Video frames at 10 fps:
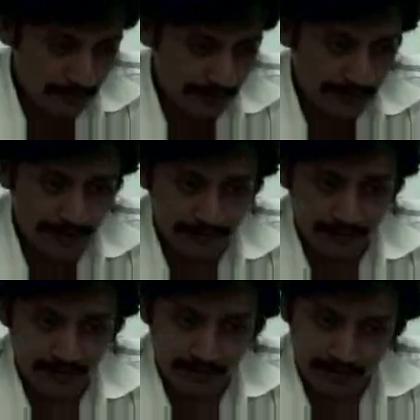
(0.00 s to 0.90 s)
my wife,
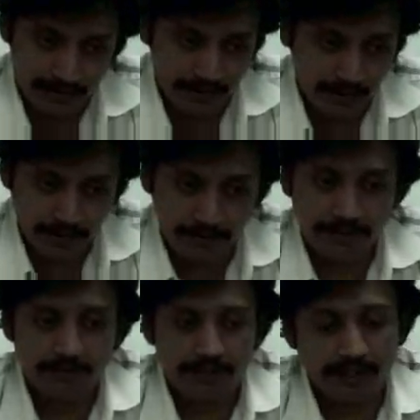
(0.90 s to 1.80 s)

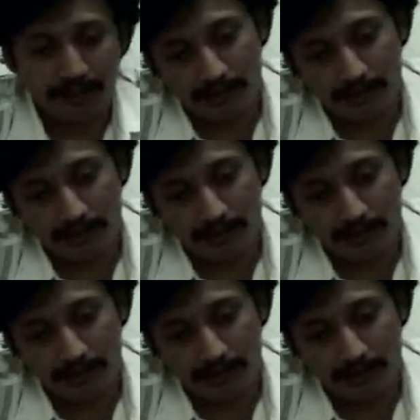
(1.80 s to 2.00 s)
she was like